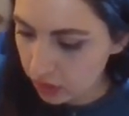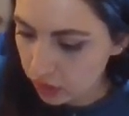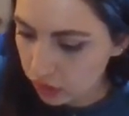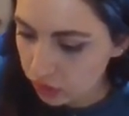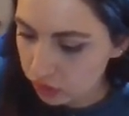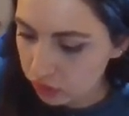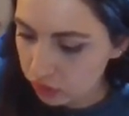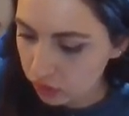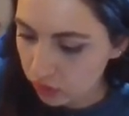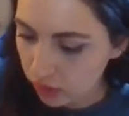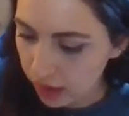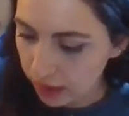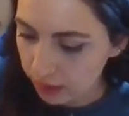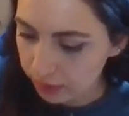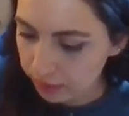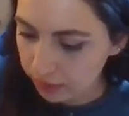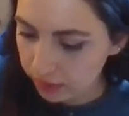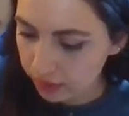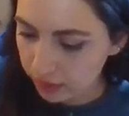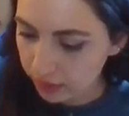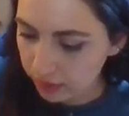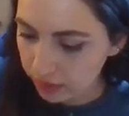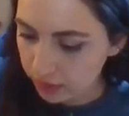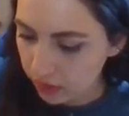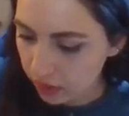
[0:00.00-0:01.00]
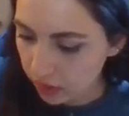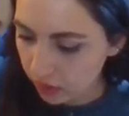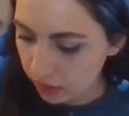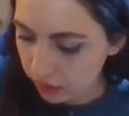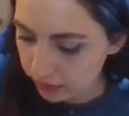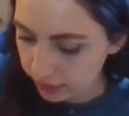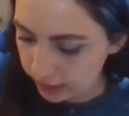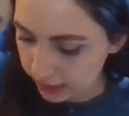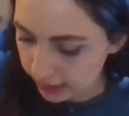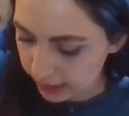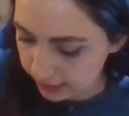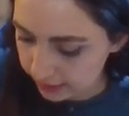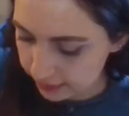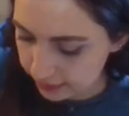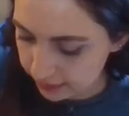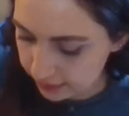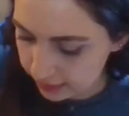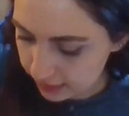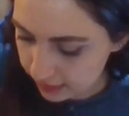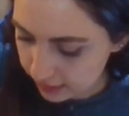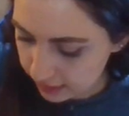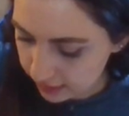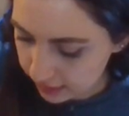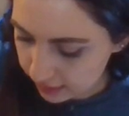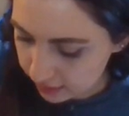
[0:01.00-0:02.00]
so I'm going to call it
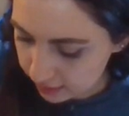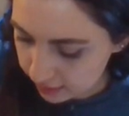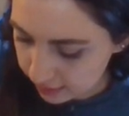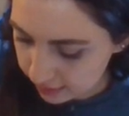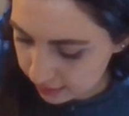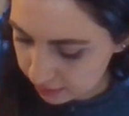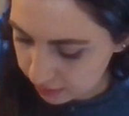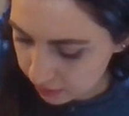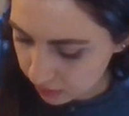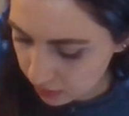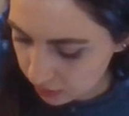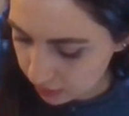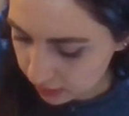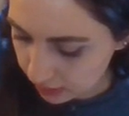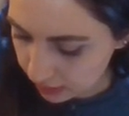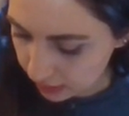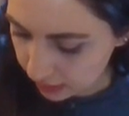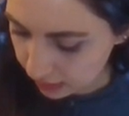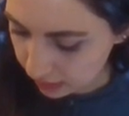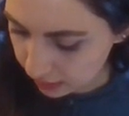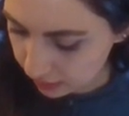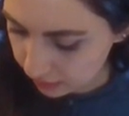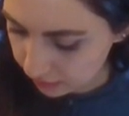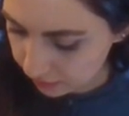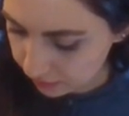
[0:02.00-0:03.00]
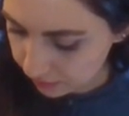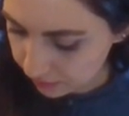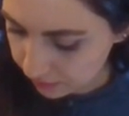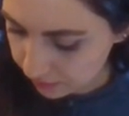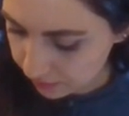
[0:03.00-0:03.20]
small e,